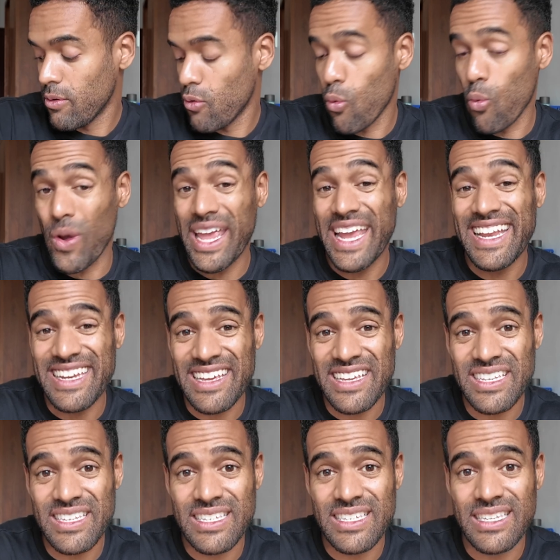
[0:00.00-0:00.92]

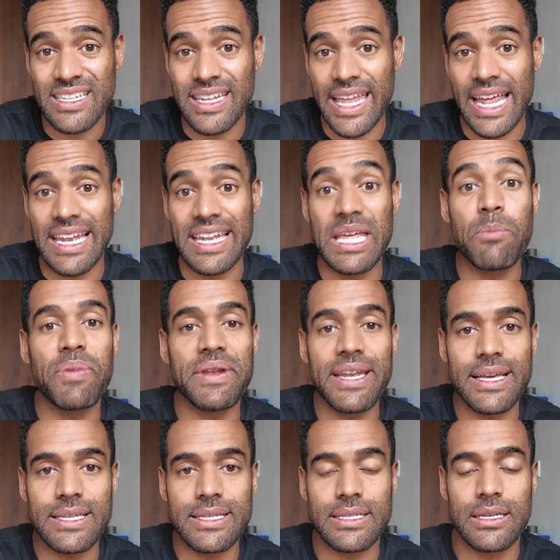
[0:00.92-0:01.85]
weakness and like
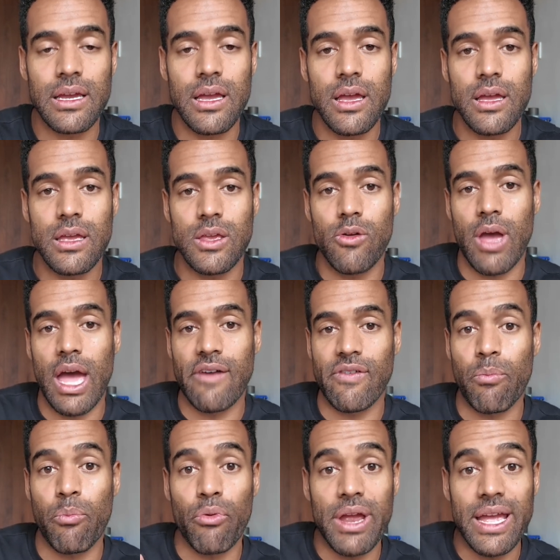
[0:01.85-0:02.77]
limpness, you have
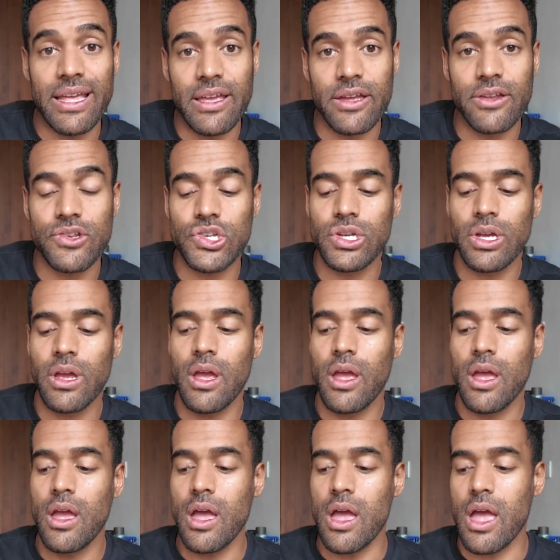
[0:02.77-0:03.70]
a breakage.
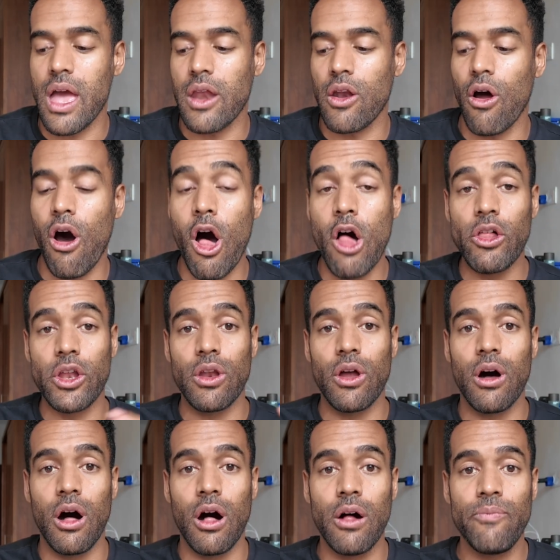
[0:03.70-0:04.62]
And all in
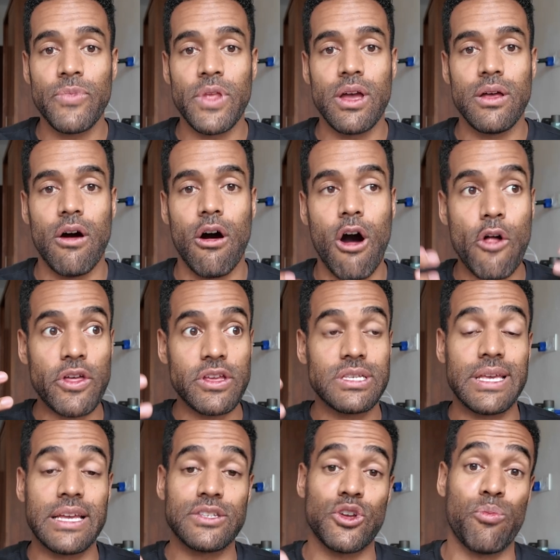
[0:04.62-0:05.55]
all
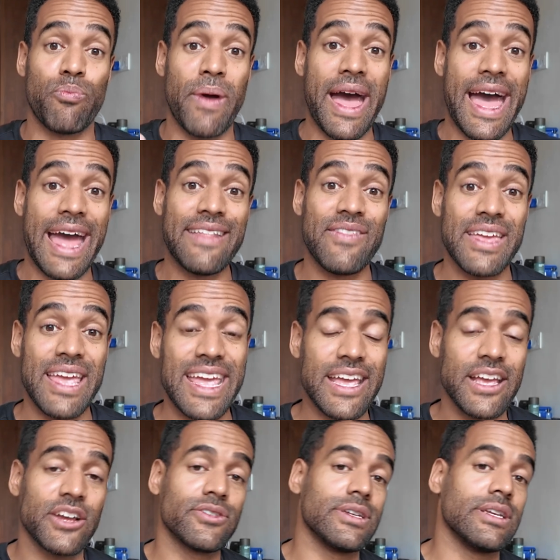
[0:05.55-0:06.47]
these things are bad. They
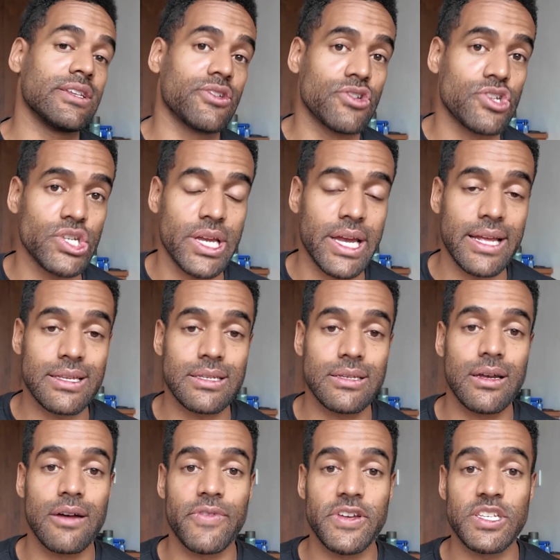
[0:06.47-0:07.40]
increase your
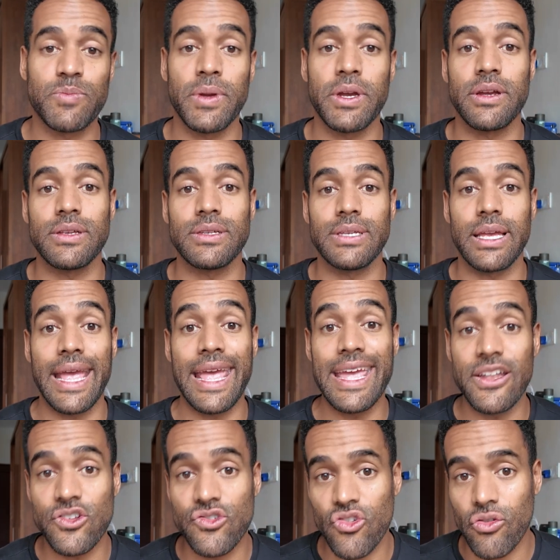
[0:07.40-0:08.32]
chance of experiencing
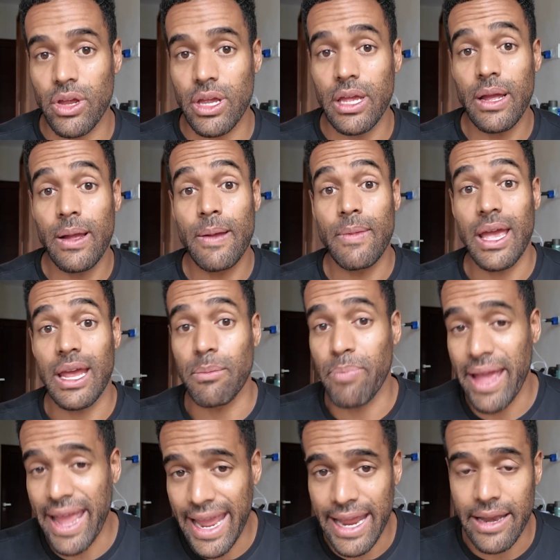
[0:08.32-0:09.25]
injury and
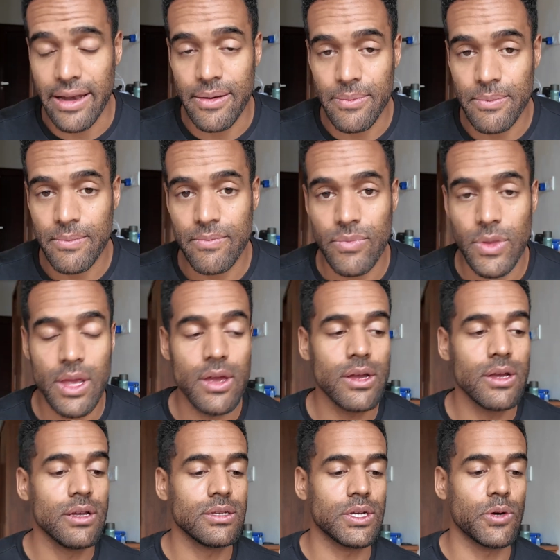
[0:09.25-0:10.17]
pain.
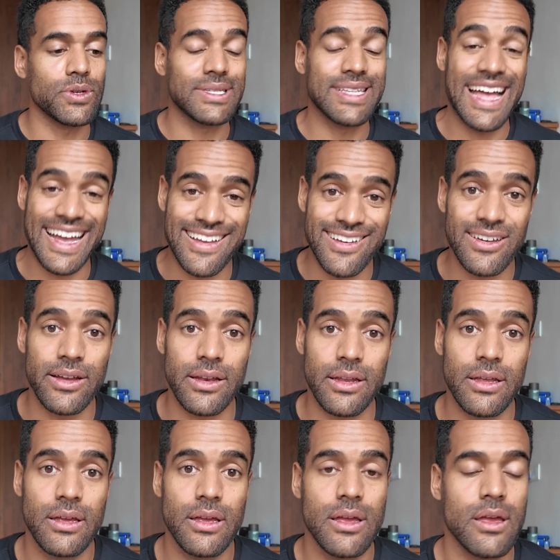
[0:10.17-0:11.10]
So it's not good.